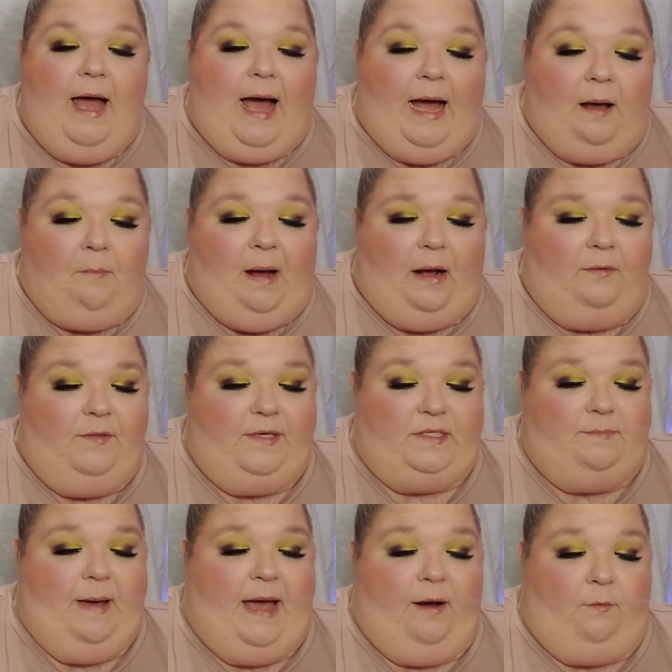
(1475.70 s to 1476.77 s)
I bought this
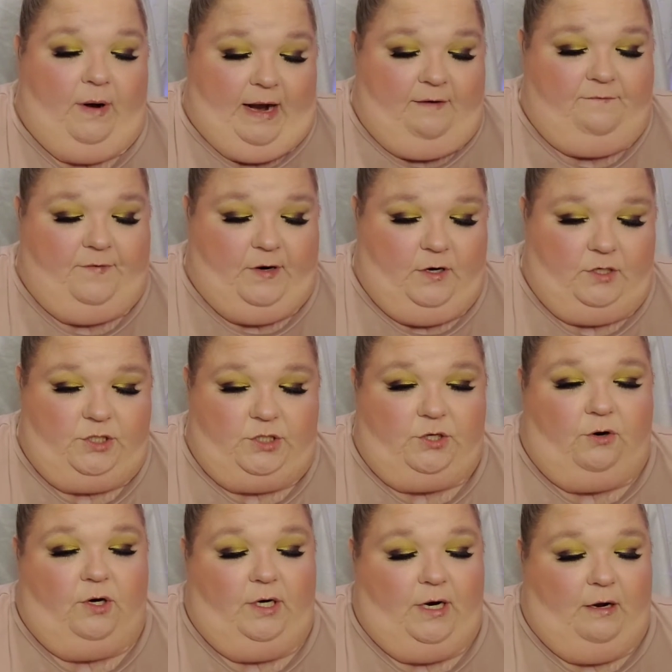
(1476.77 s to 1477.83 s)
back when I first
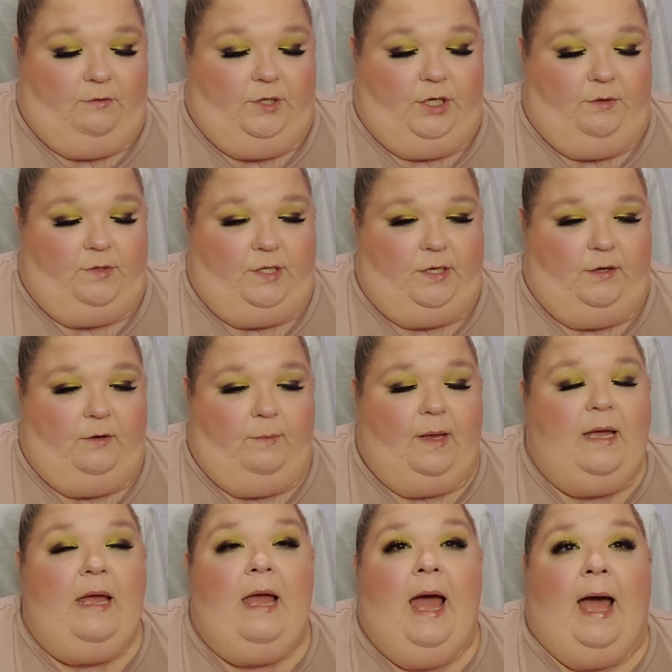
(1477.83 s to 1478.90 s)
started on YouTube,
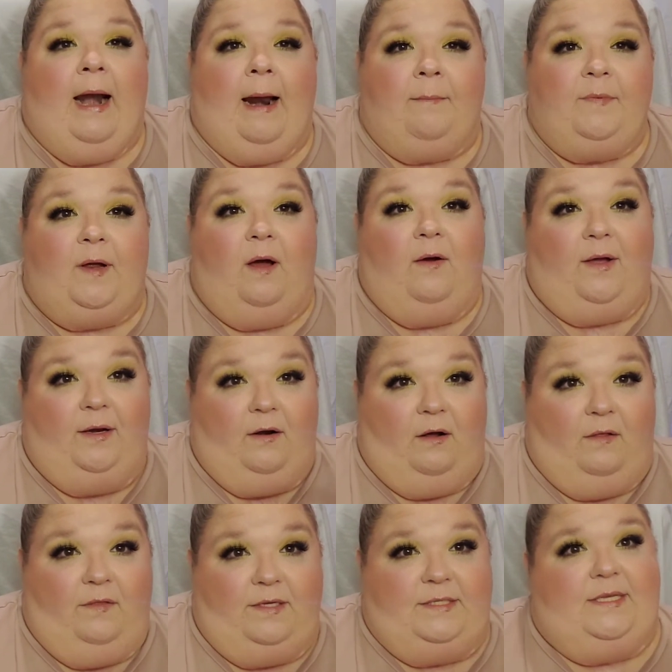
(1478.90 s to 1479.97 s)
and I'm talking
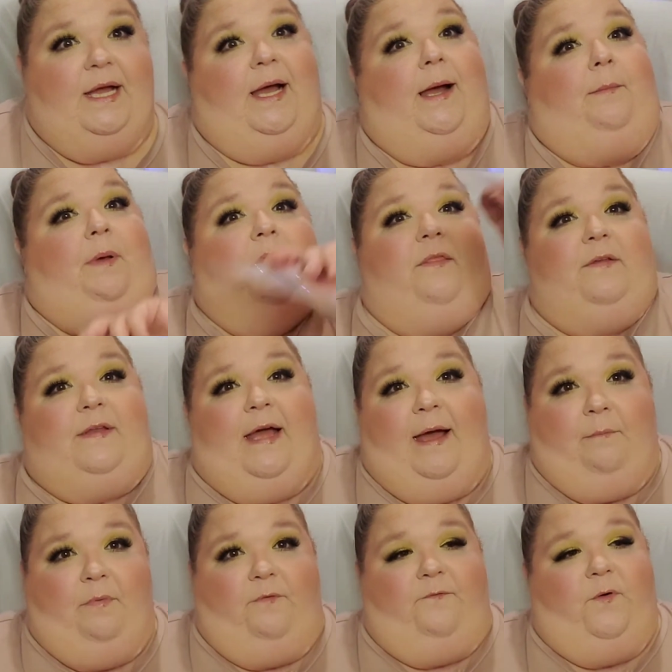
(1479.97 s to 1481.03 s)
not this time, the
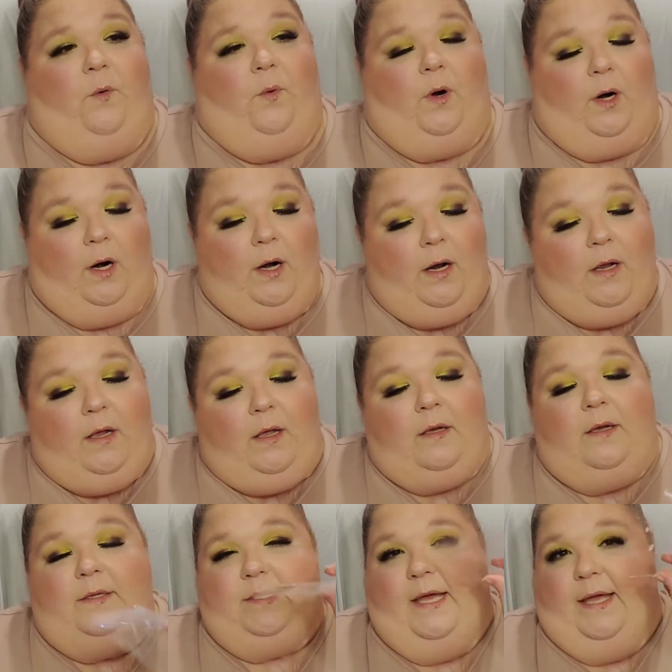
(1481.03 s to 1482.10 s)
time before.
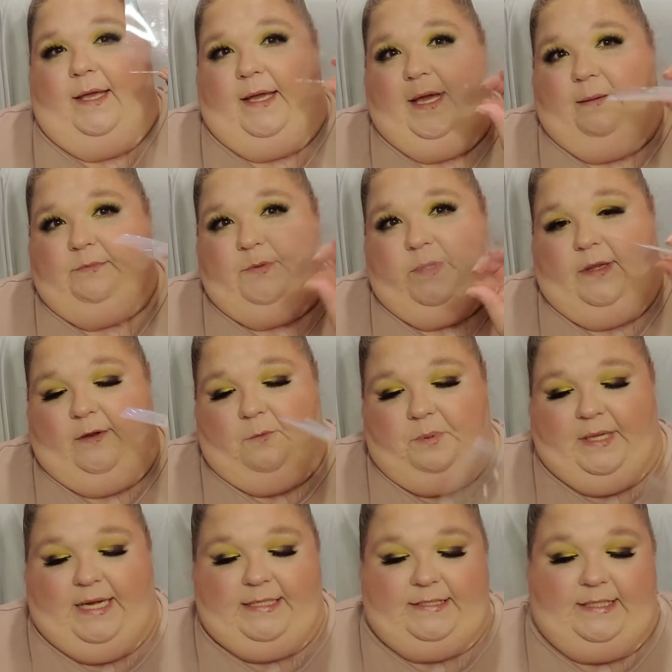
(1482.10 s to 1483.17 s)
So it comes with a little
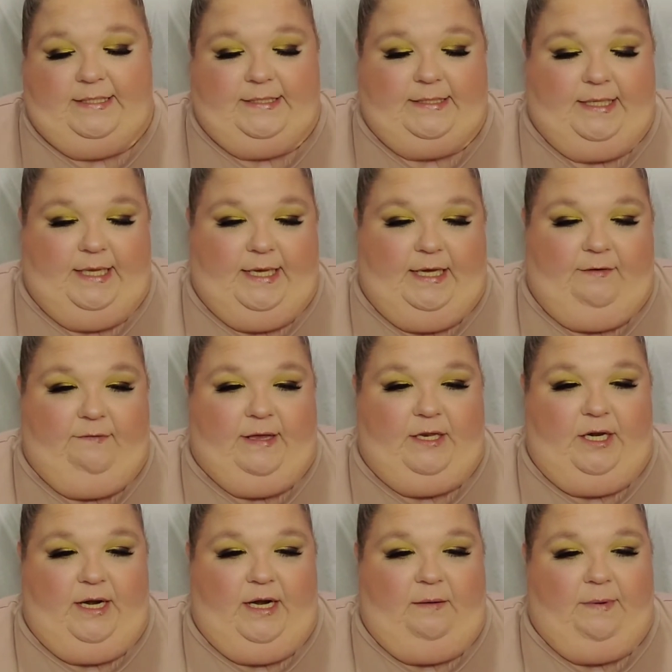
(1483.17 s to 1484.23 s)
plastic sleeve, and
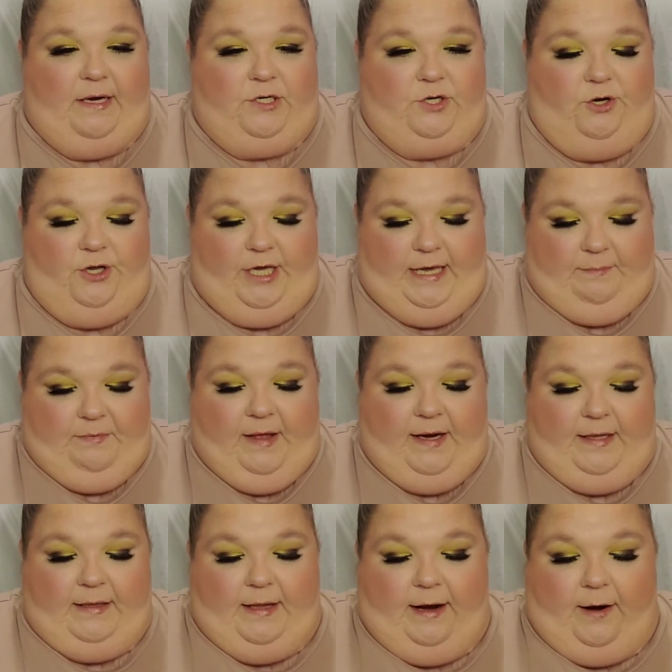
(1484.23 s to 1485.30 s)
you need to make sure you keep that
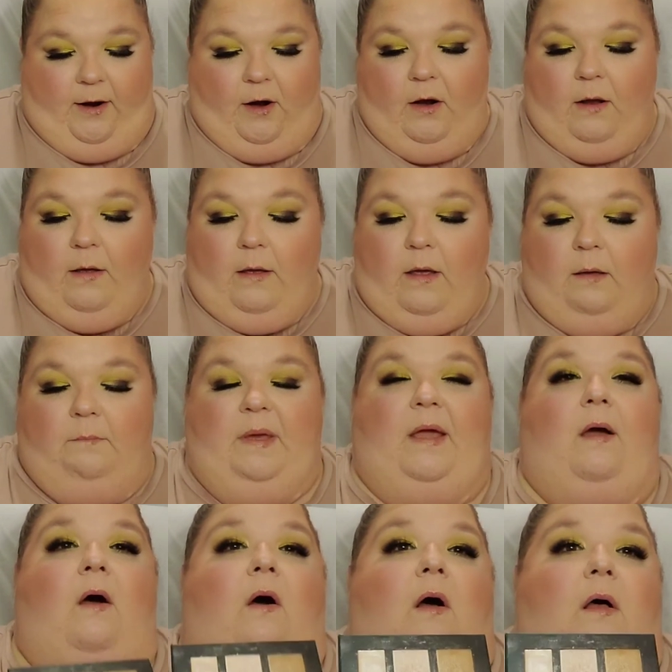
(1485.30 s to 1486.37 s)
in there
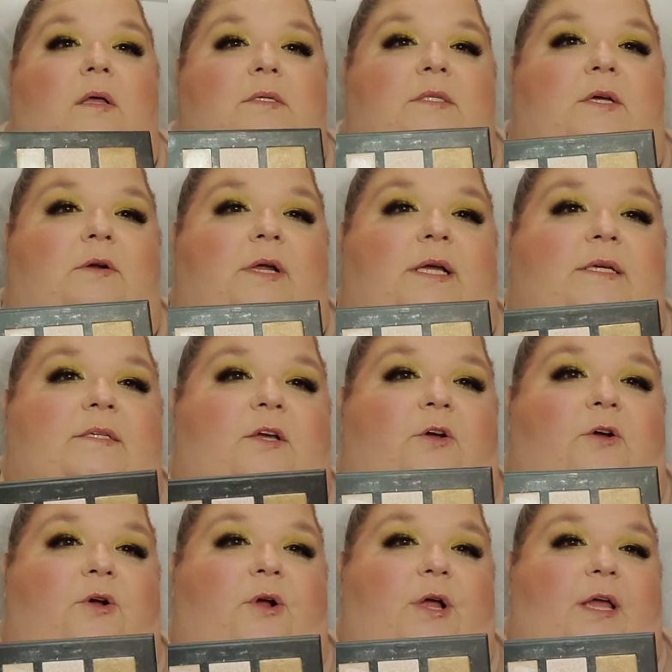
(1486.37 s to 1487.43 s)
because there is a
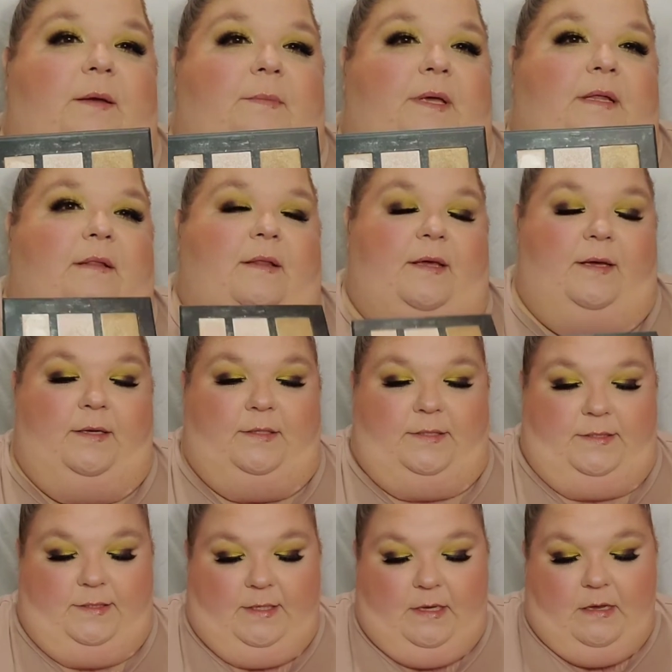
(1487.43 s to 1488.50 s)
cream in
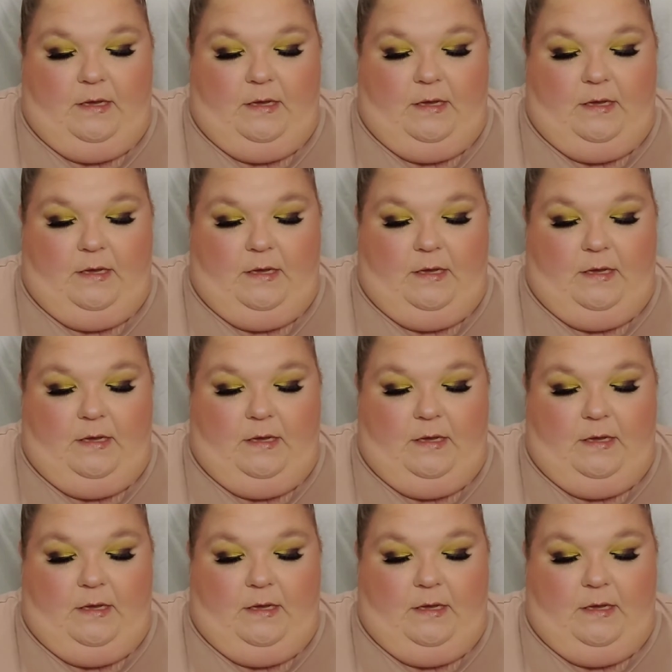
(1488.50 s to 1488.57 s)
this.